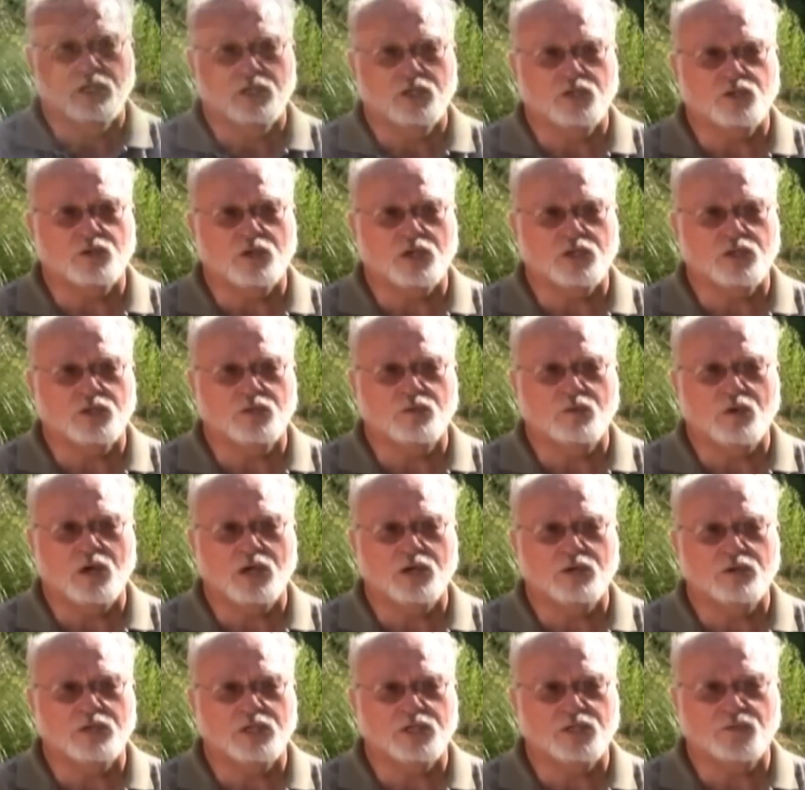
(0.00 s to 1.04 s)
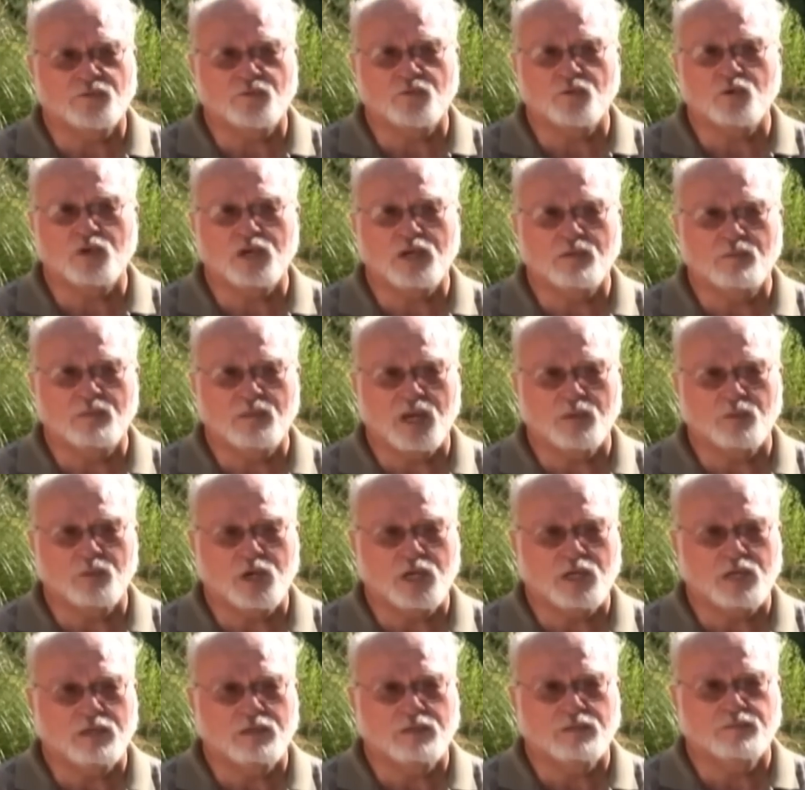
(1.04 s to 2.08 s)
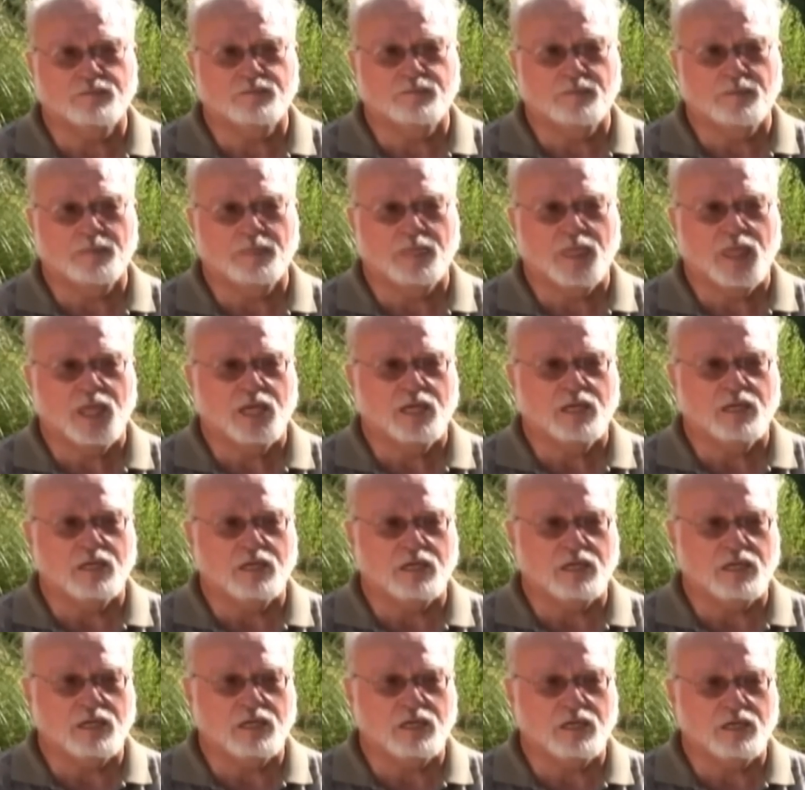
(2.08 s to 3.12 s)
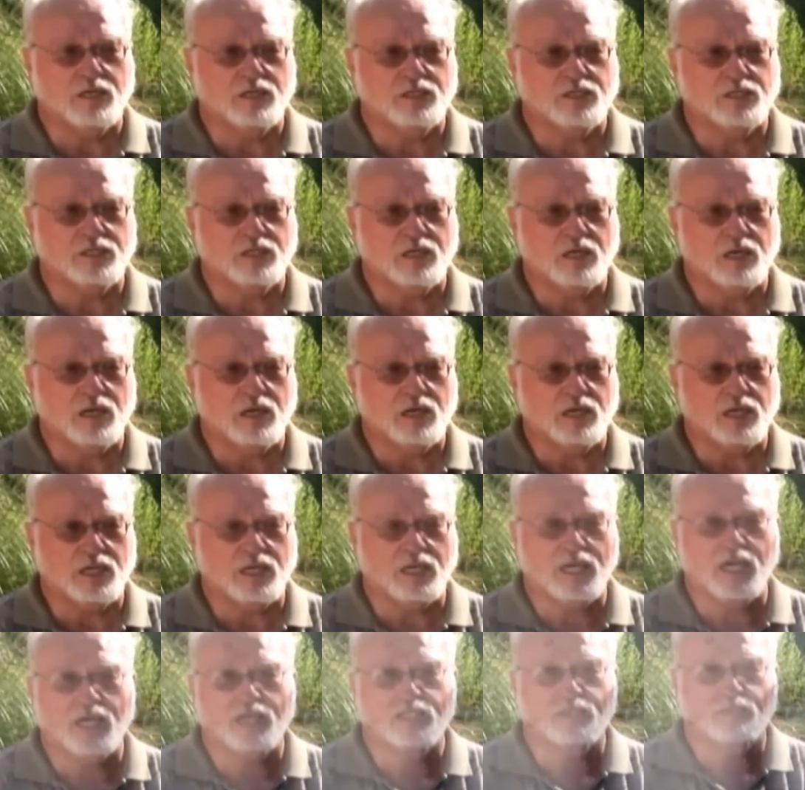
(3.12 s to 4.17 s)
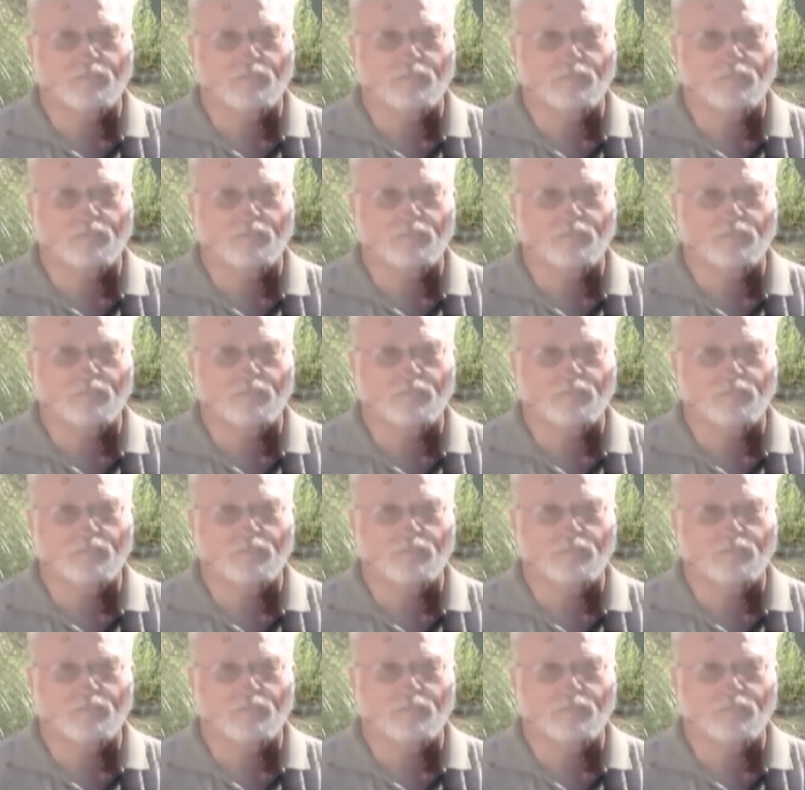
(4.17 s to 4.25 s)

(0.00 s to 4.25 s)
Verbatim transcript: Structured water is free of memory. It has a